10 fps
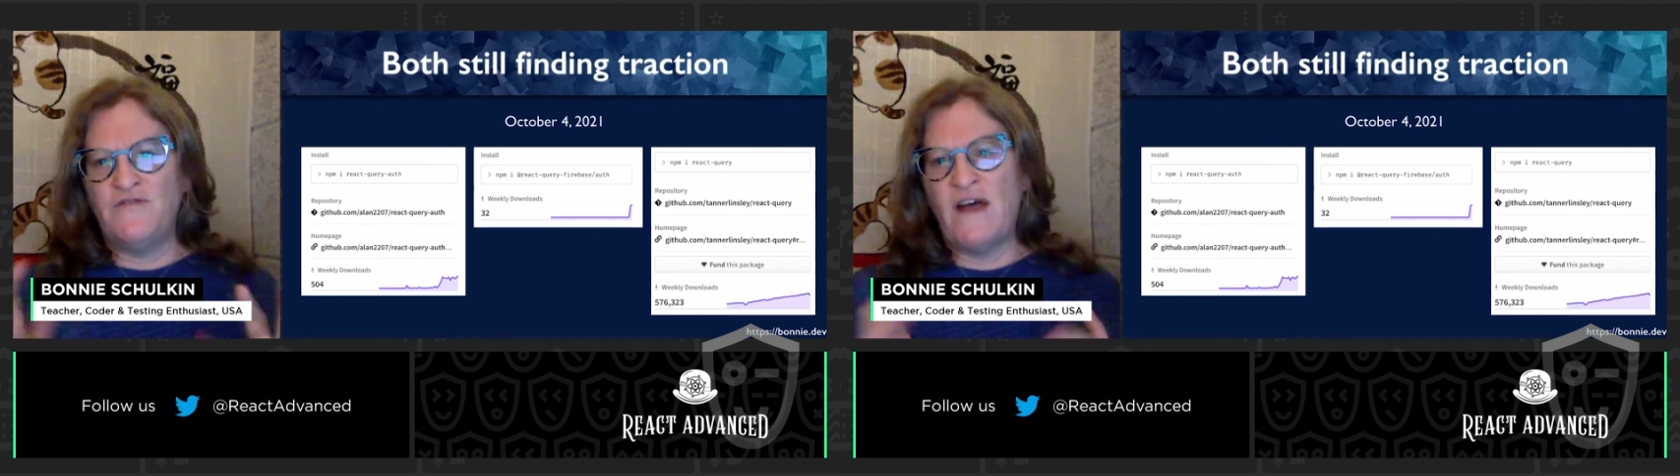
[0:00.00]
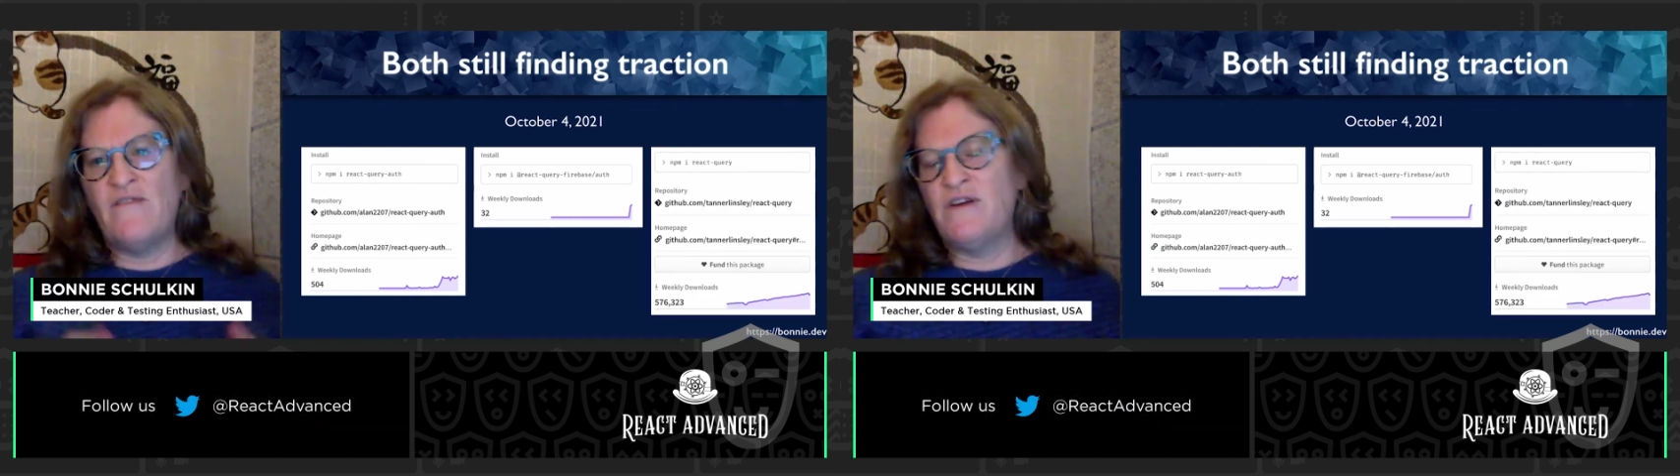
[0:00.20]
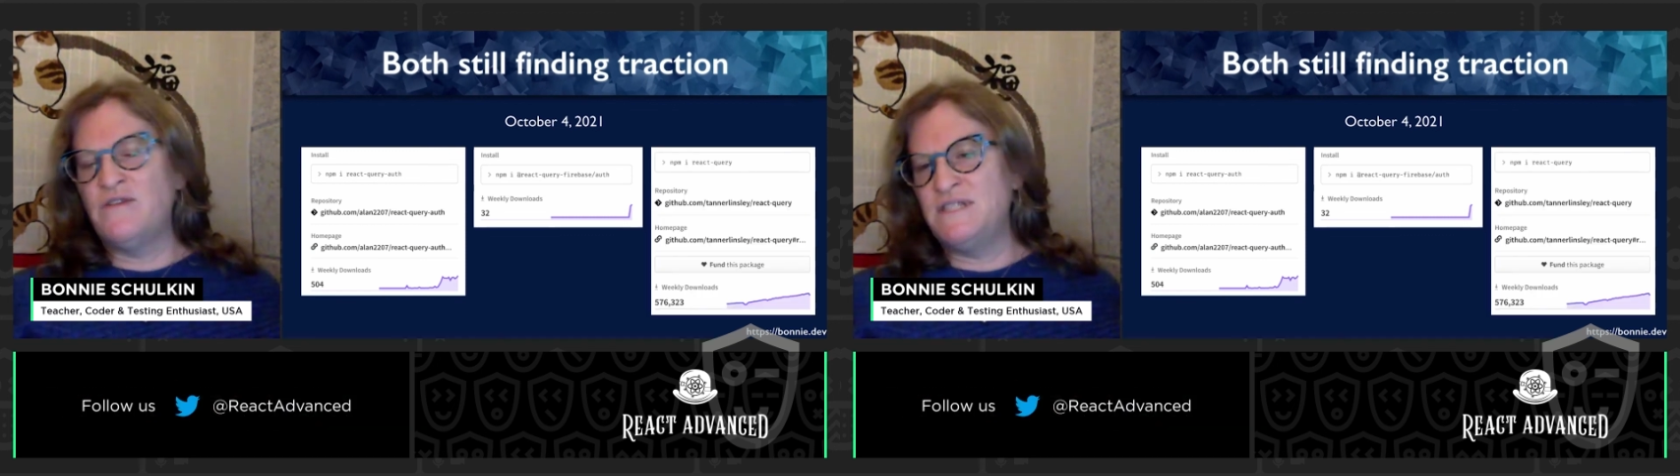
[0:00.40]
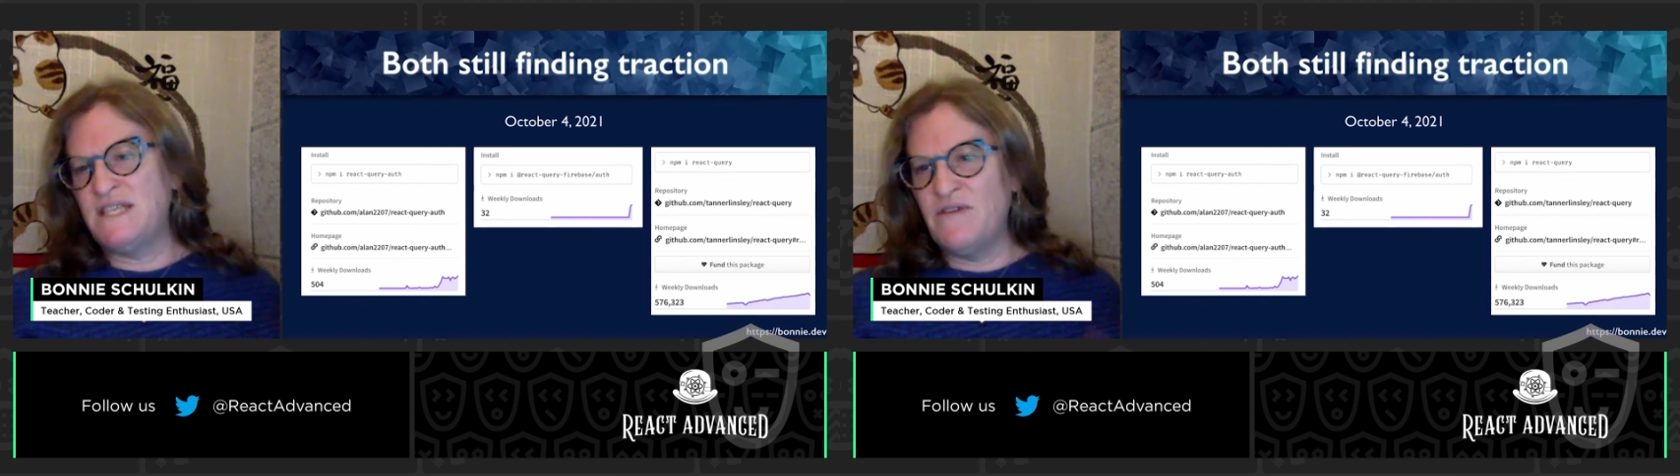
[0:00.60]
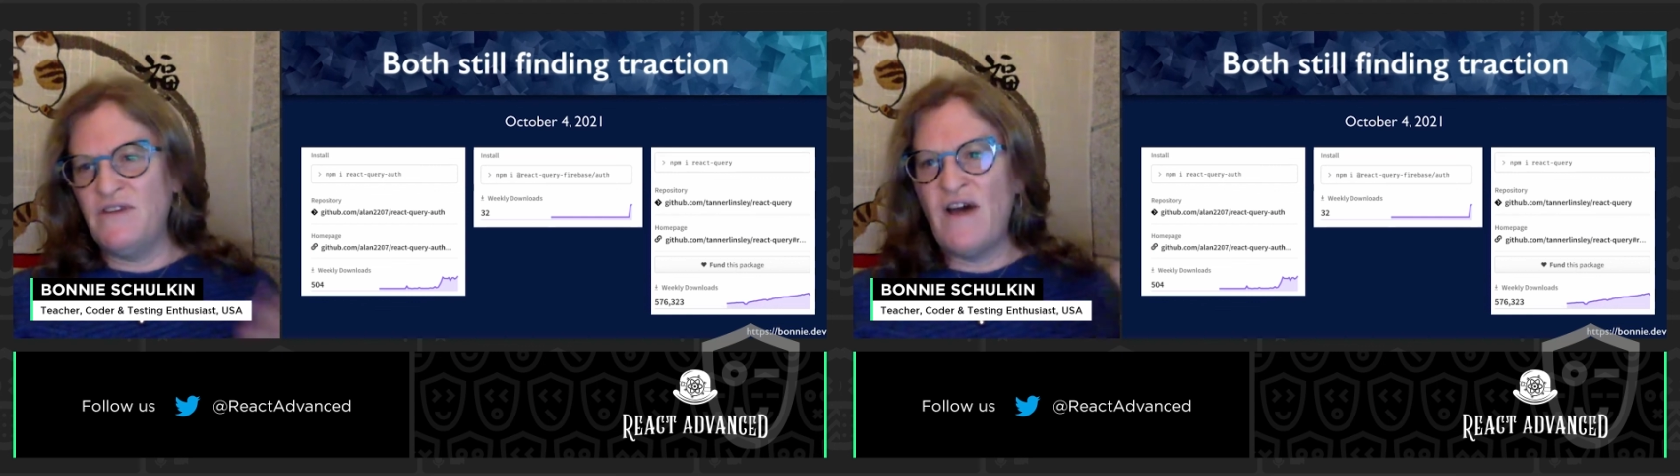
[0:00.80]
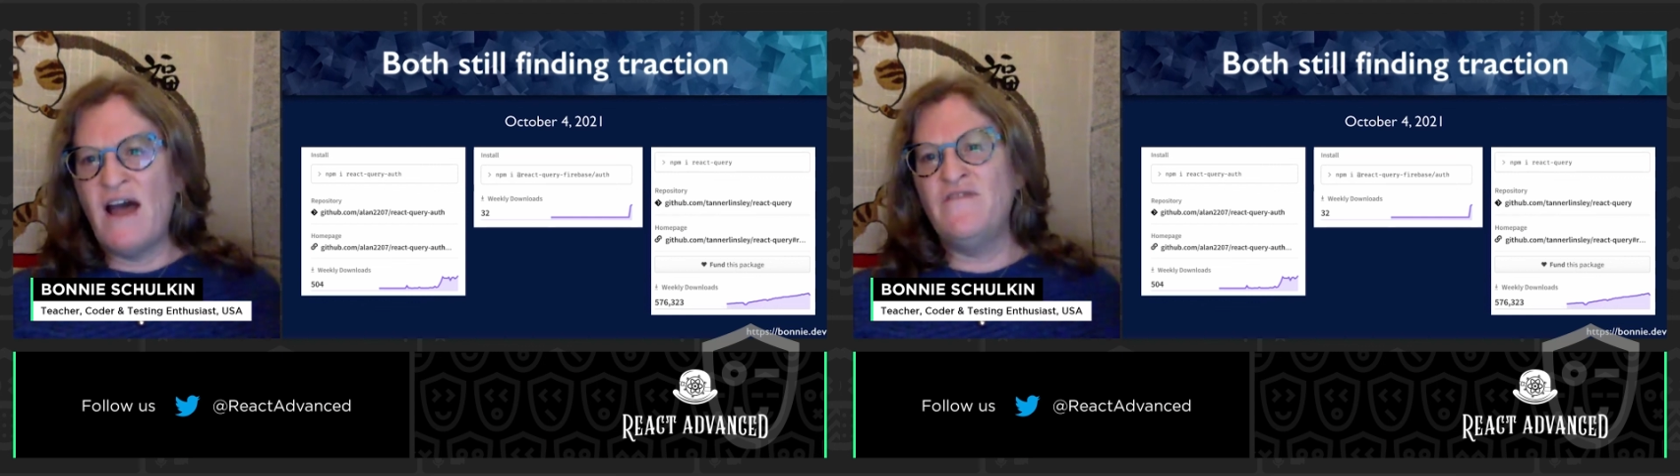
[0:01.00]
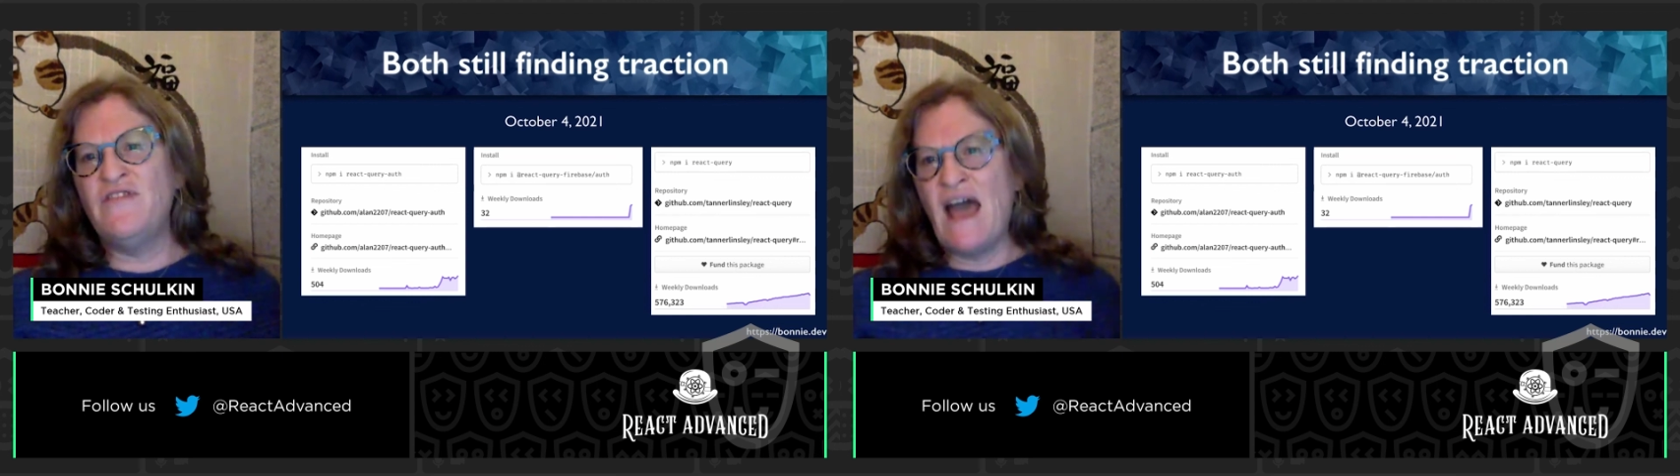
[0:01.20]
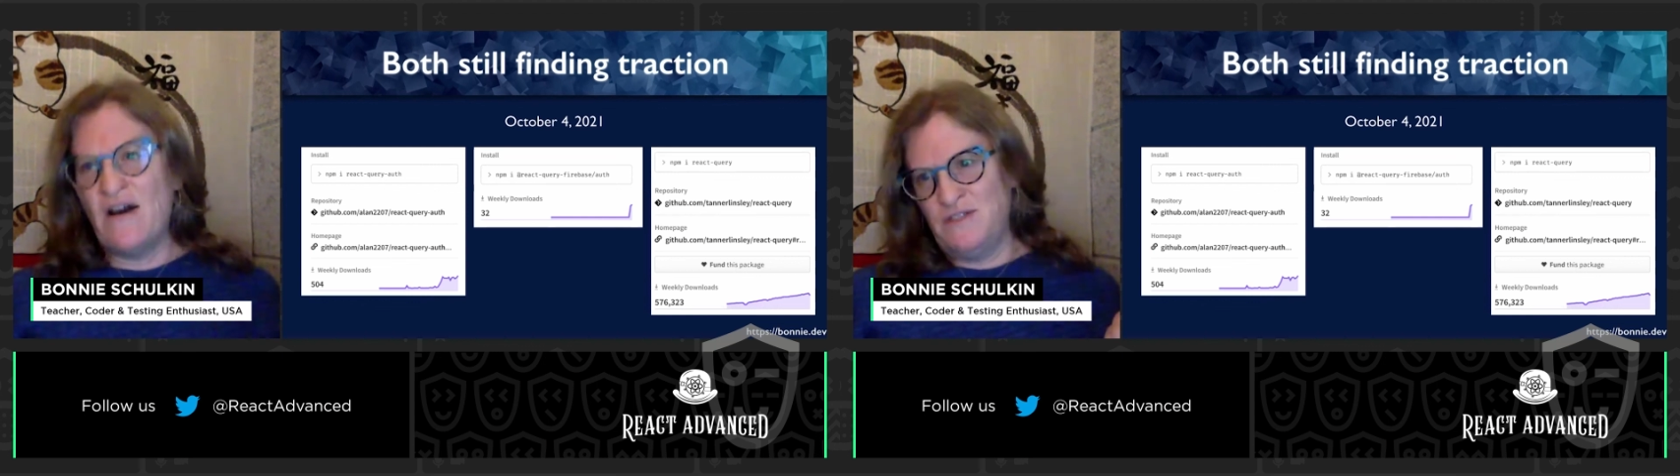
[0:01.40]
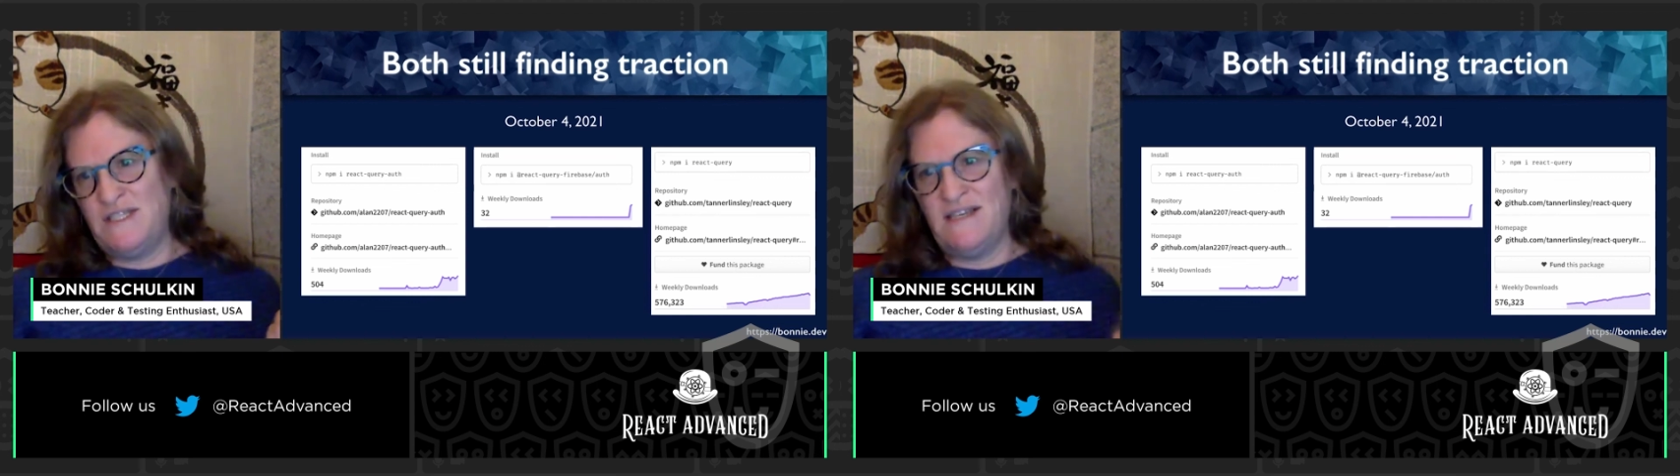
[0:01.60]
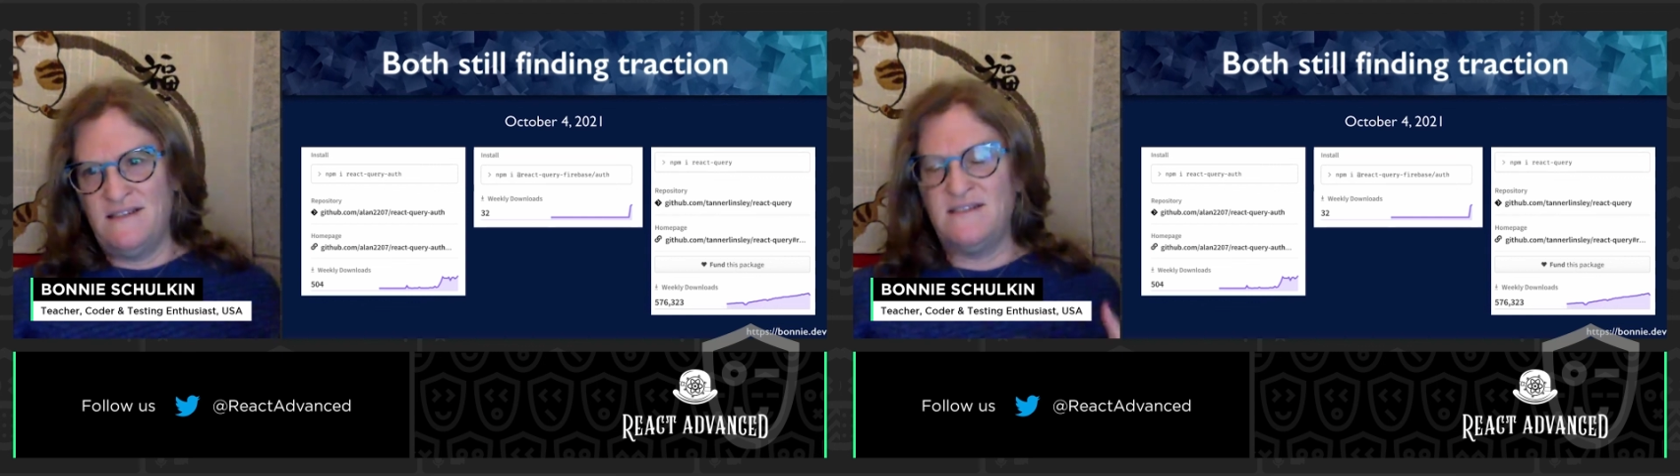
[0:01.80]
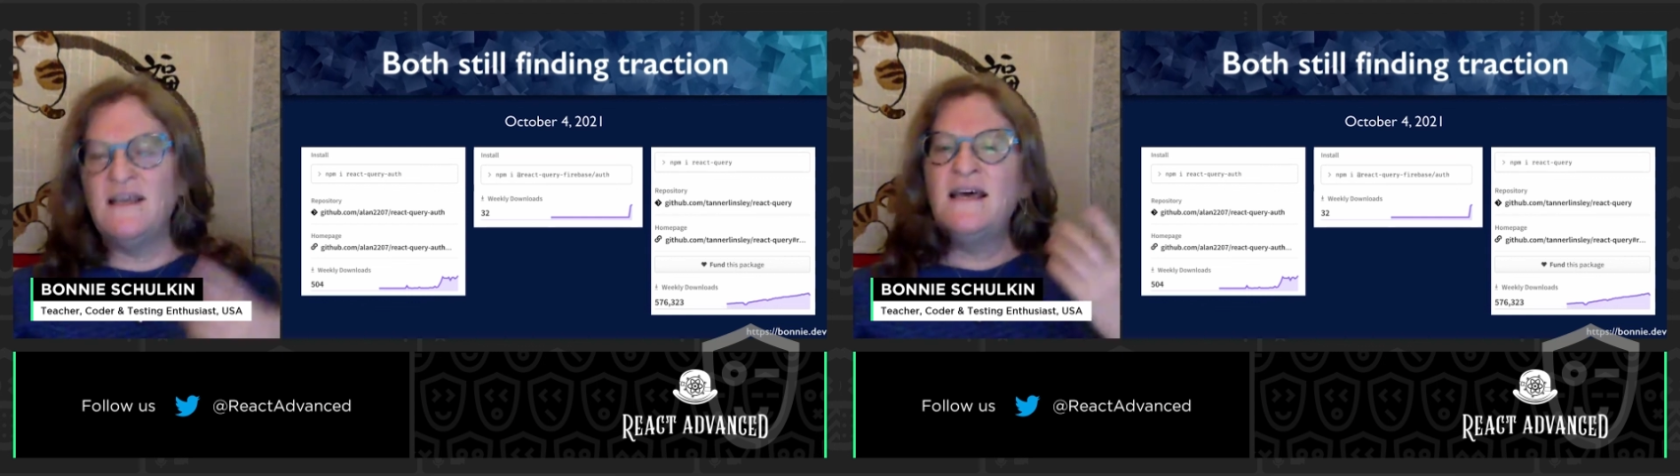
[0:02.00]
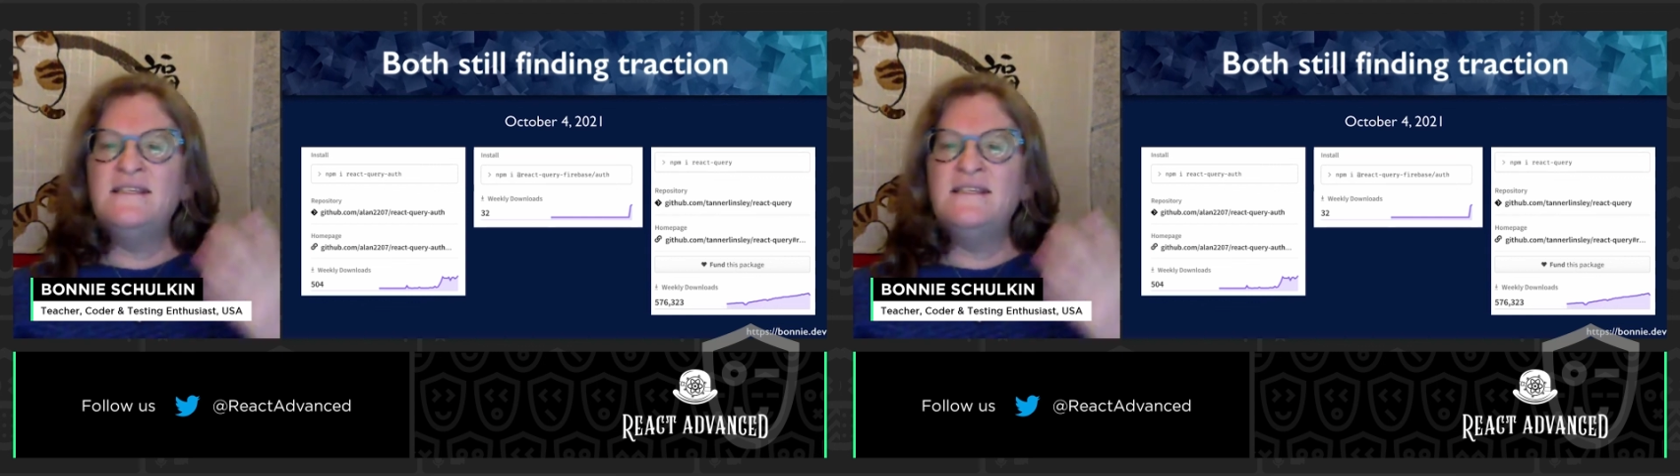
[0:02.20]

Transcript: 575,000